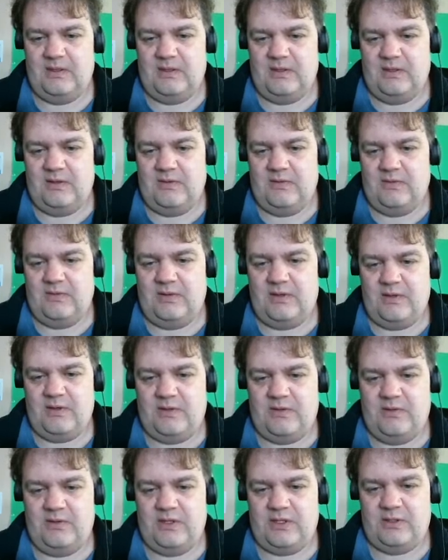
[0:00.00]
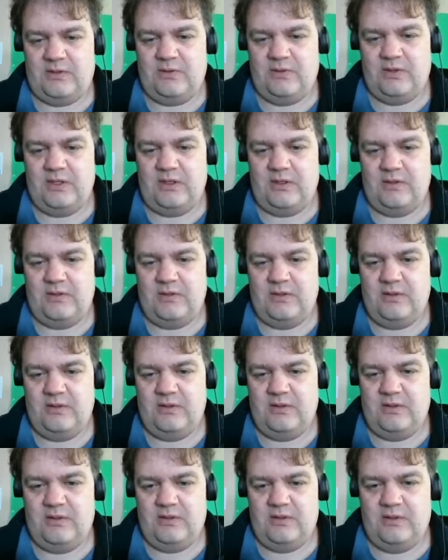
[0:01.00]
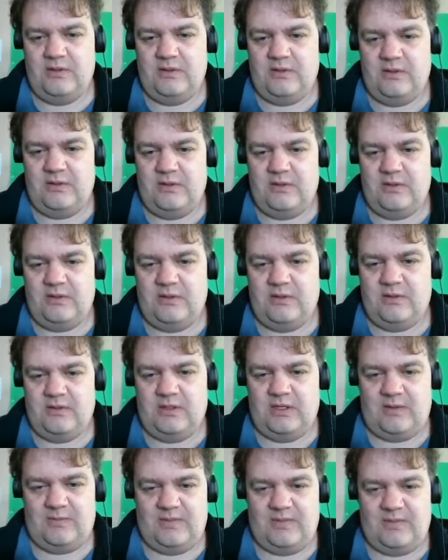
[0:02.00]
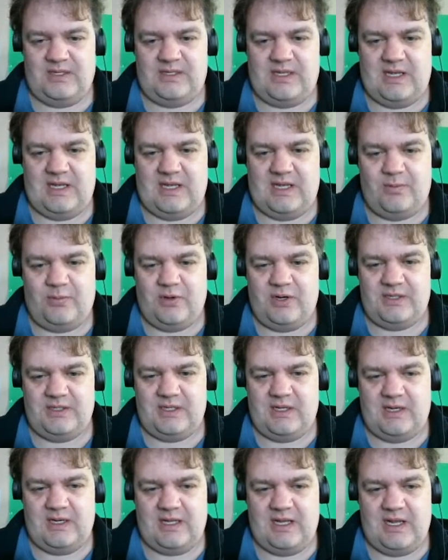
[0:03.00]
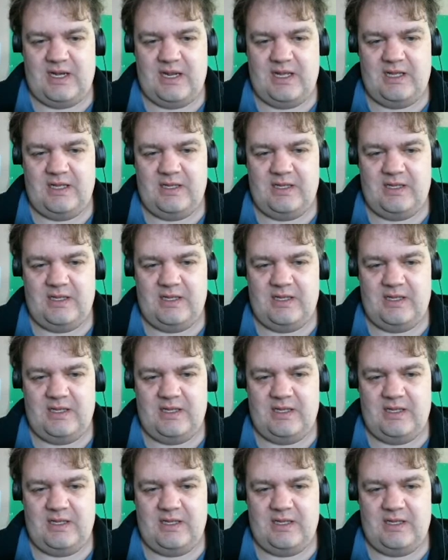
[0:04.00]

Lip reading: Go through this door here. Yep, there's that Enterprise sound again.